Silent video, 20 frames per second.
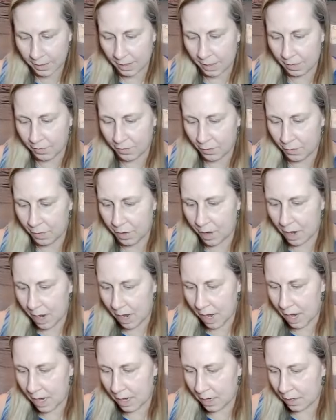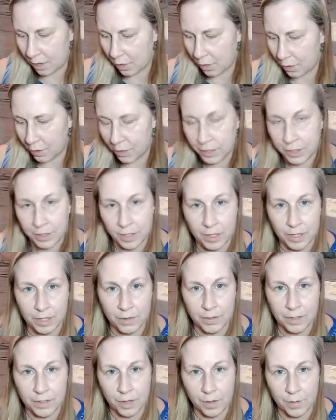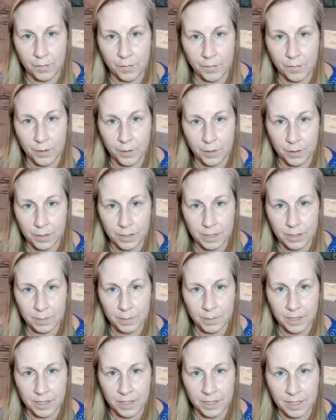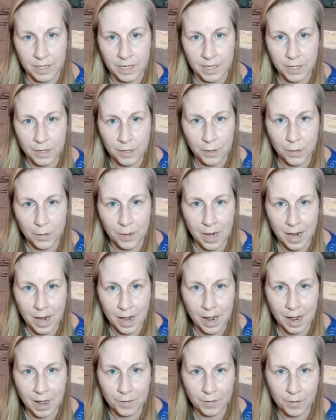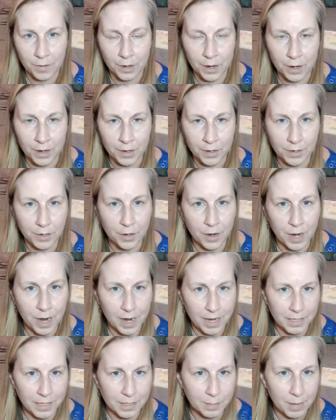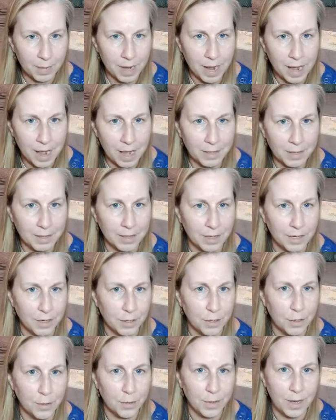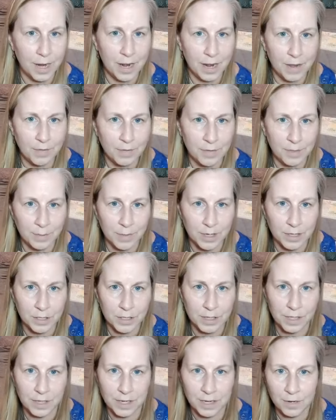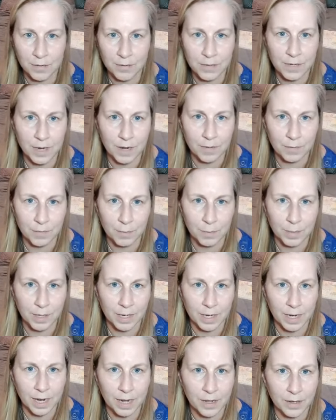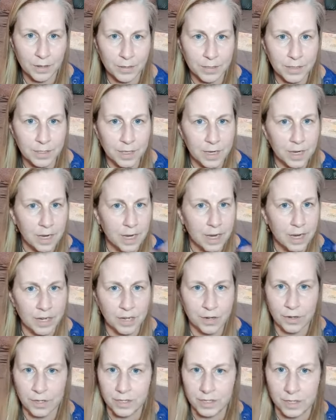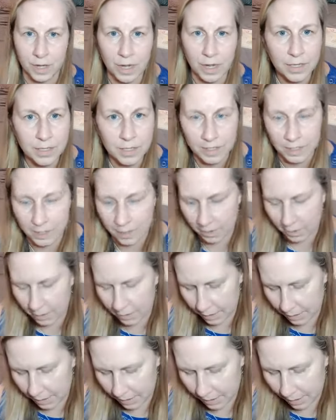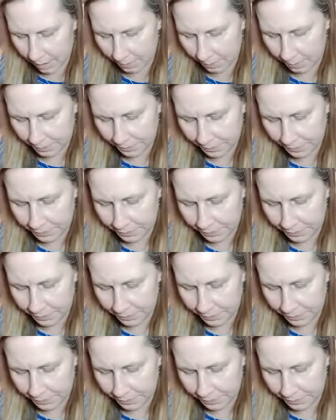if you're not nourishing yourself first, because then you're not on your highest path and you don't have as much to give to everybody else and you're exhausted all the time.